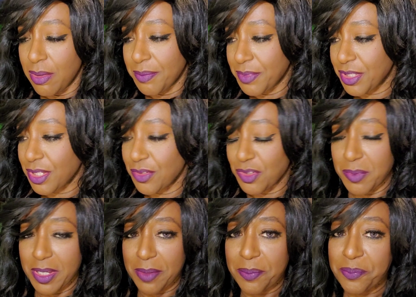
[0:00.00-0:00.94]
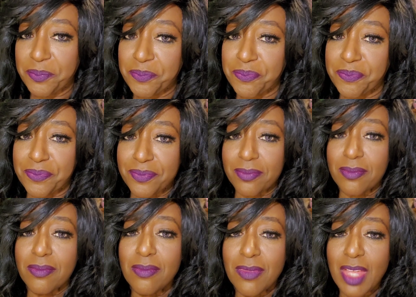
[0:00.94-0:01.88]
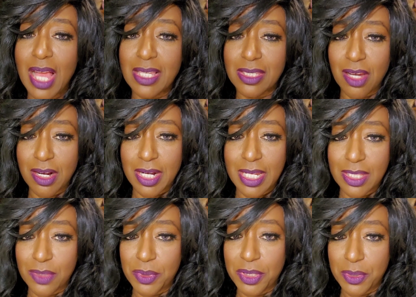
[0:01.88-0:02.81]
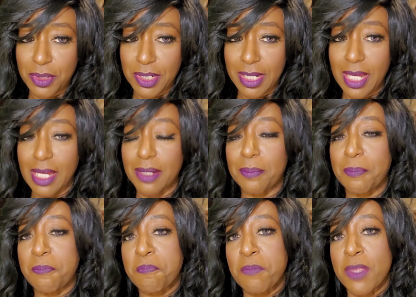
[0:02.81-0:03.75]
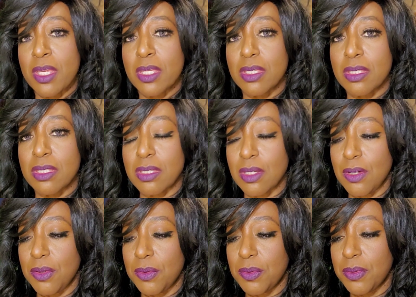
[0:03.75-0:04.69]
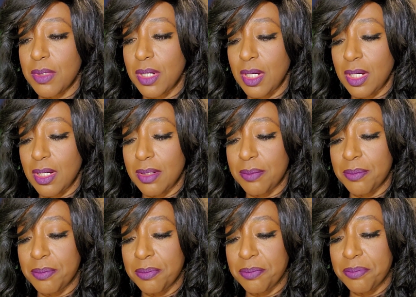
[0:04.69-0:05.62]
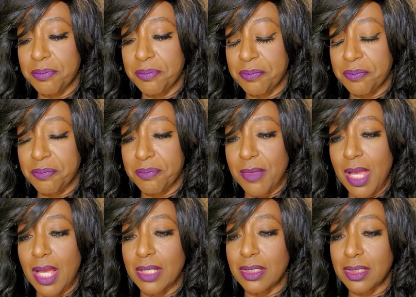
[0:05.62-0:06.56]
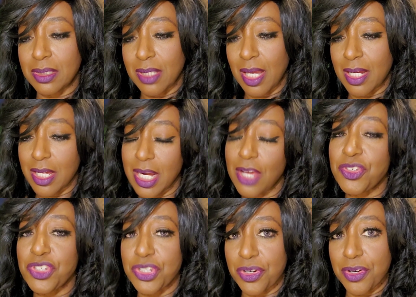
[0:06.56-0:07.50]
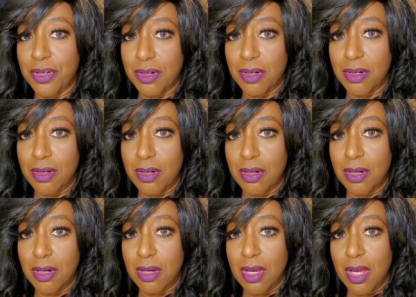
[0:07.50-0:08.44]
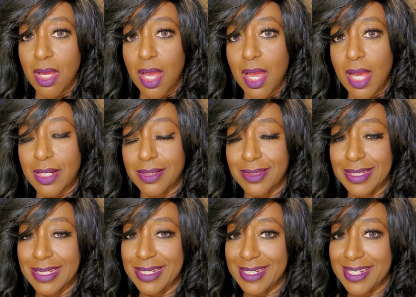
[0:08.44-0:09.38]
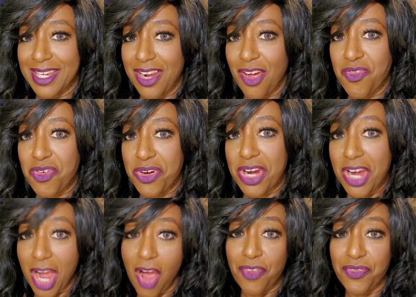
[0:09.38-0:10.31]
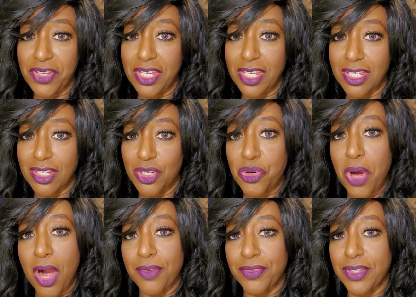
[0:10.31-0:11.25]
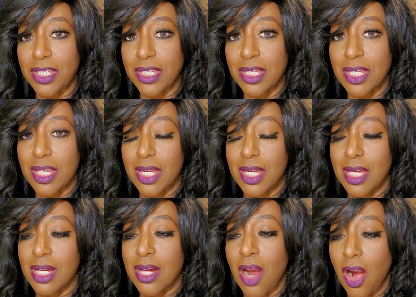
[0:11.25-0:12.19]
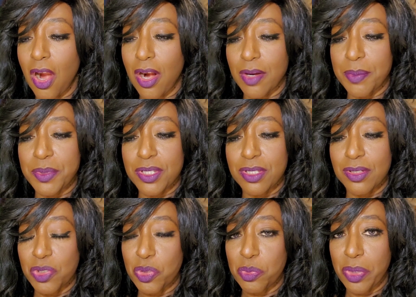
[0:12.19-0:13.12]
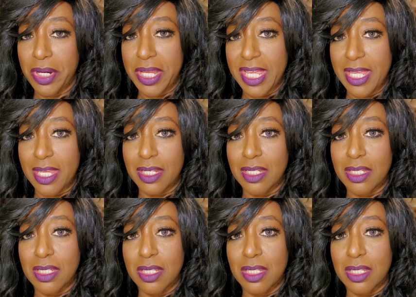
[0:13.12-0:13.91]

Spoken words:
Excuse me. I started at 339. So I cut out sugar. I cut off coffee, no coffee, carbs, no bread.